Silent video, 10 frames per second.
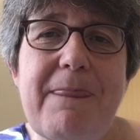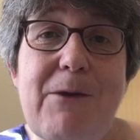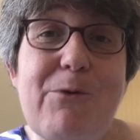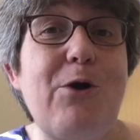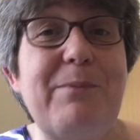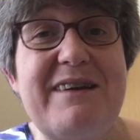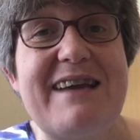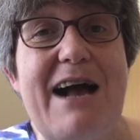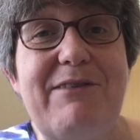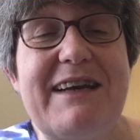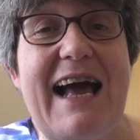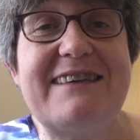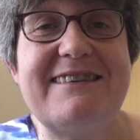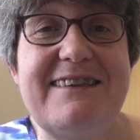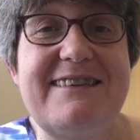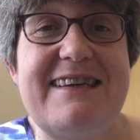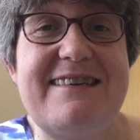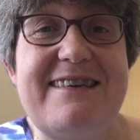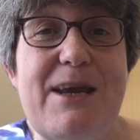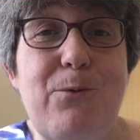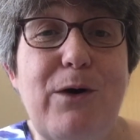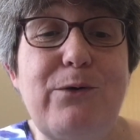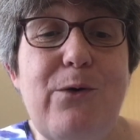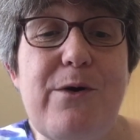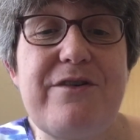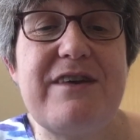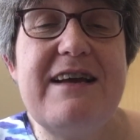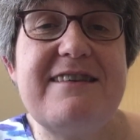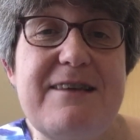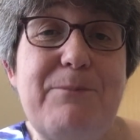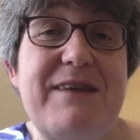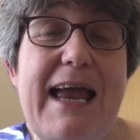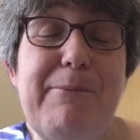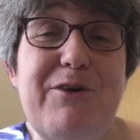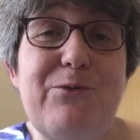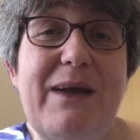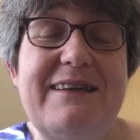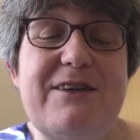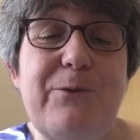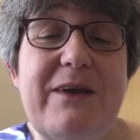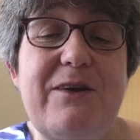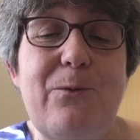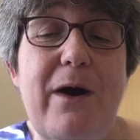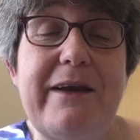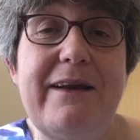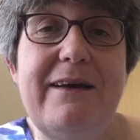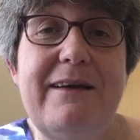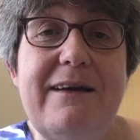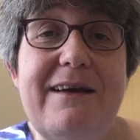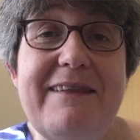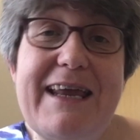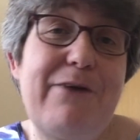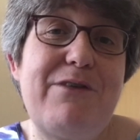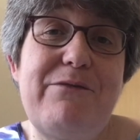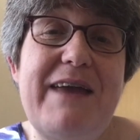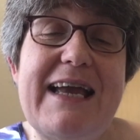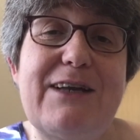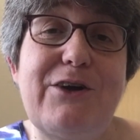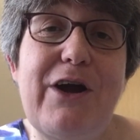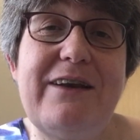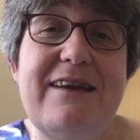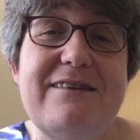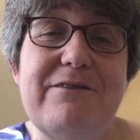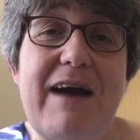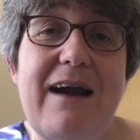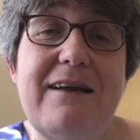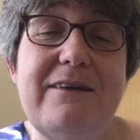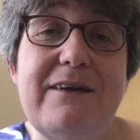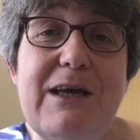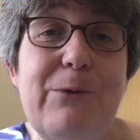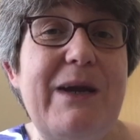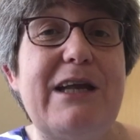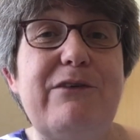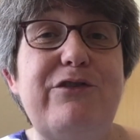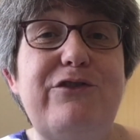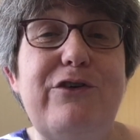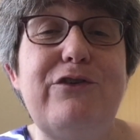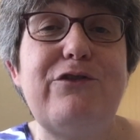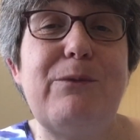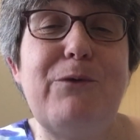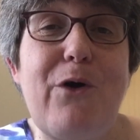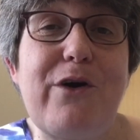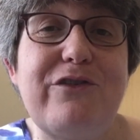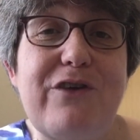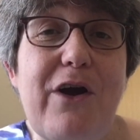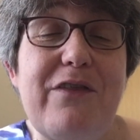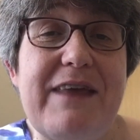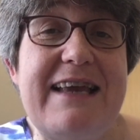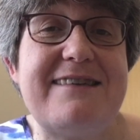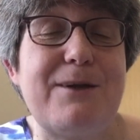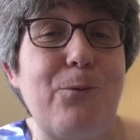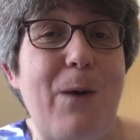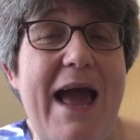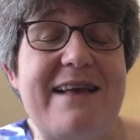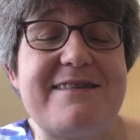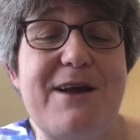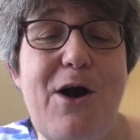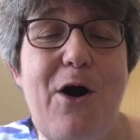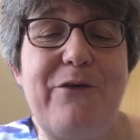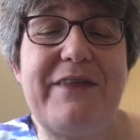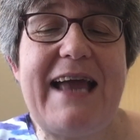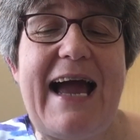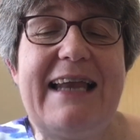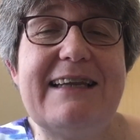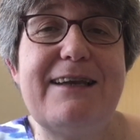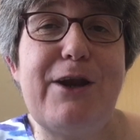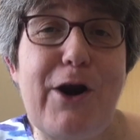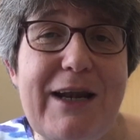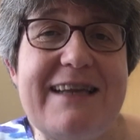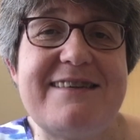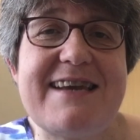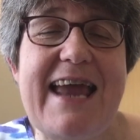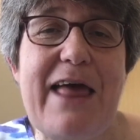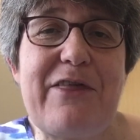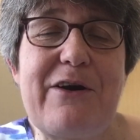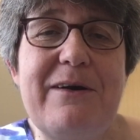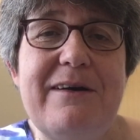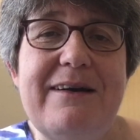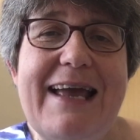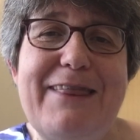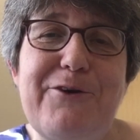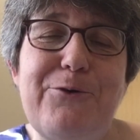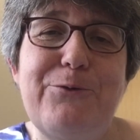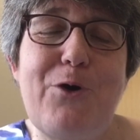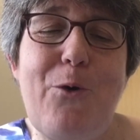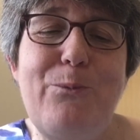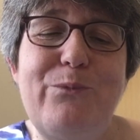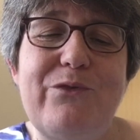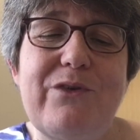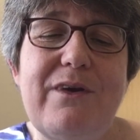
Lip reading: We're hoping to have a national TCE1 course sometime in 2021. Think of the vacant counties of Ireland. We could have students from north, south, east and west of the island learning together in their own homes.